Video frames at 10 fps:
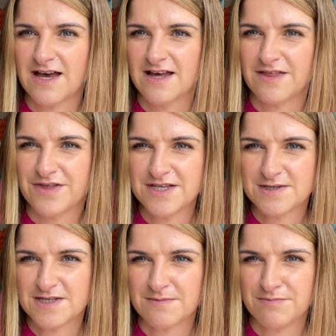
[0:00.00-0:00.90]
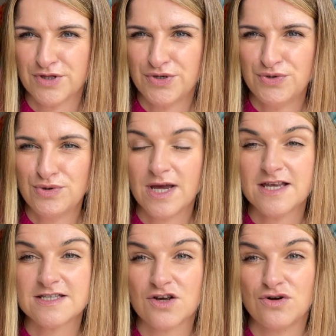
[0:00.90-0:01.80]
This blue is
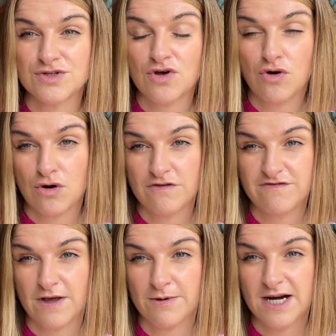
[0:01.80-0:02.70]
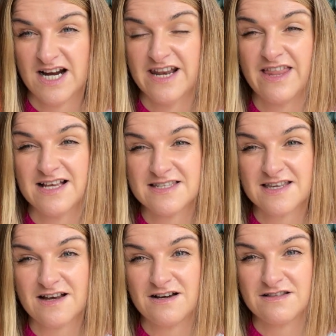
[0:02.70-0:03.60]
called Cornflower, and that's the
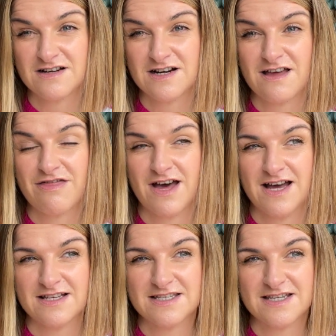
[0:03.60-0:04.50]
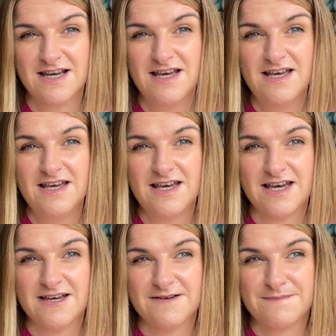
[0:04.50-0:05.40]
colour that
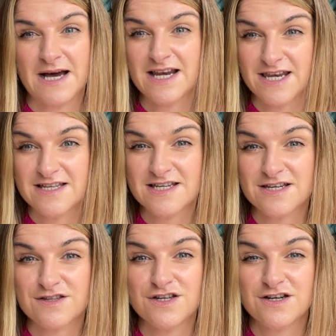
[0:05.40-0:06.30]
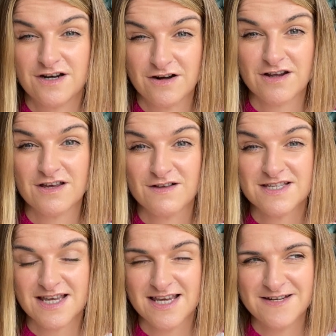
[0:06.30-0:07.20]
I knitted the
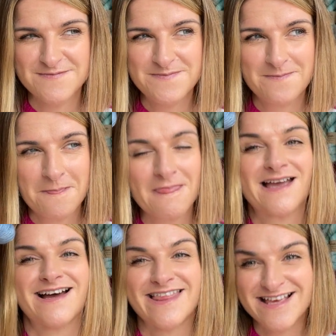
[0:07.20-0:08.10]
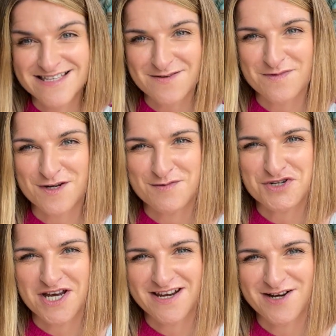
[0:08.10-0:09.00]
ranunculus in. And that's something I'm
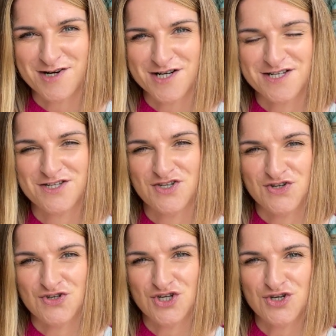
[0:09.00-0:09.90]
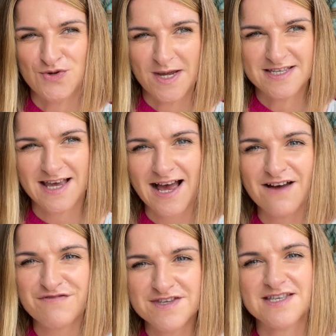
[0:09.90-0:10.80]
trying hard to do too, is
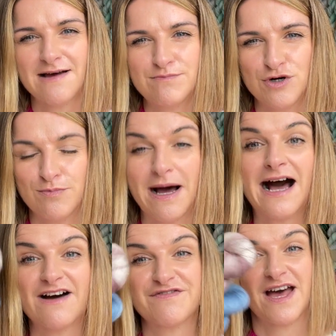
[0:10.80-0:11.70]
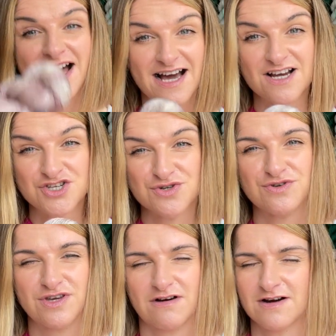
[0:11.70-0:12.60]
have the sample but have the actual
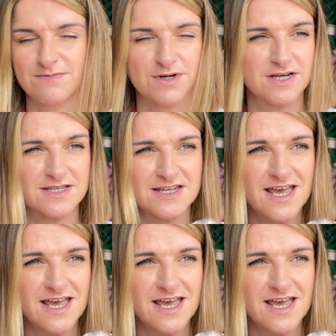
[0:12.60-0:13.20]
yarn, because